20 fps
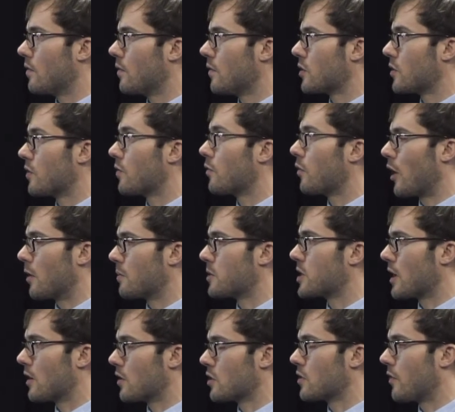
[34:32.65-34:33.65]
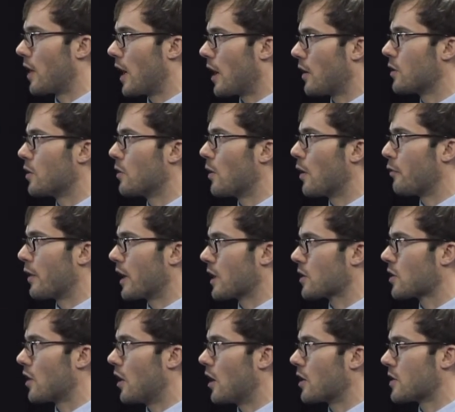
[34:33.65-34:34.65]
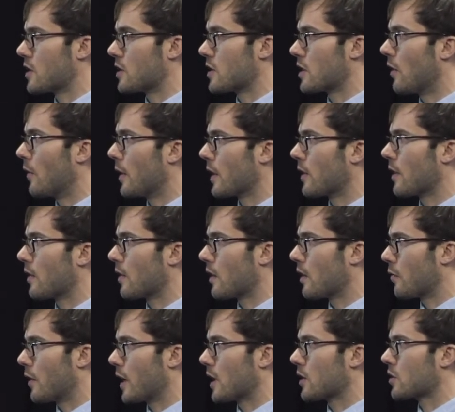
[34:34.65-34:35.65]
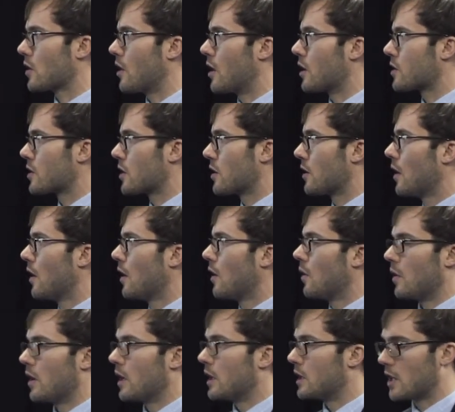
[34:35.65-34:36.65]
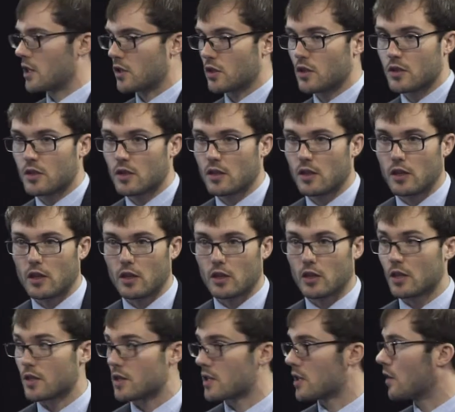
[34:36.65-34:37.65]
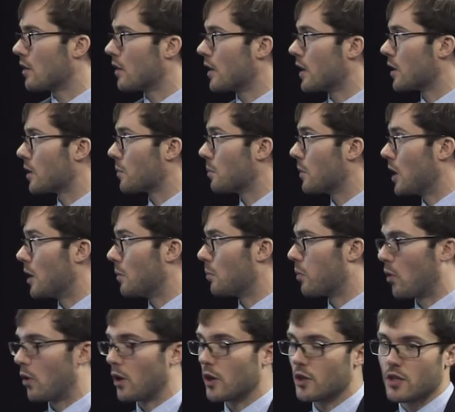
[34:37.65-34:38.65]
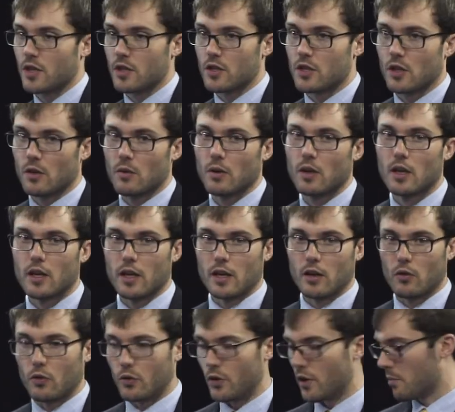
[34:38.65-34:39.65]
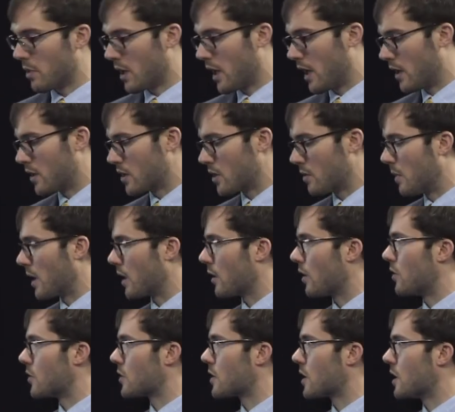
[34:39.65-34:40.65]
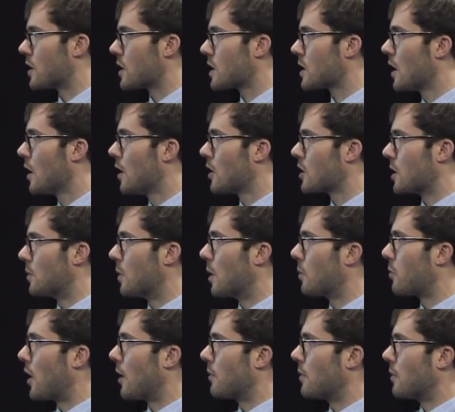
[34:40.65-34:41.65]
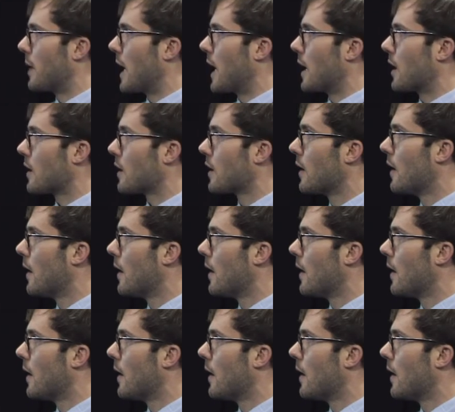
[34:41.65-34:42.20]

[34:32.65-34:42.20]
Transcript: Farm sales value affects costs. It's the only thing that affects costs. Doesn't consider imports, and so including bananas and mangoes is somewhat problematic.